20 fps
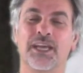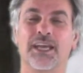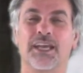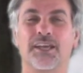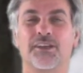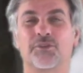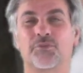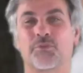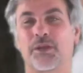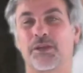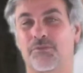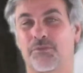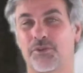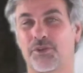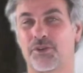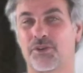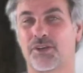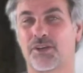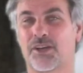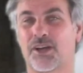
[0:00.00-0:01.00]
is wait for
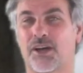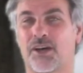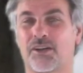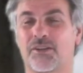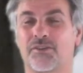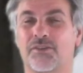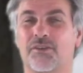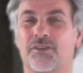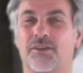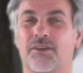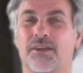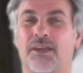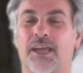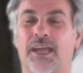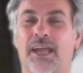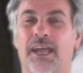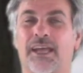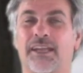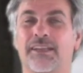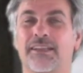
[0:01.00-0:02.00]
you to call
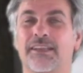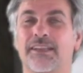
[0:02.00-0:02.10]
and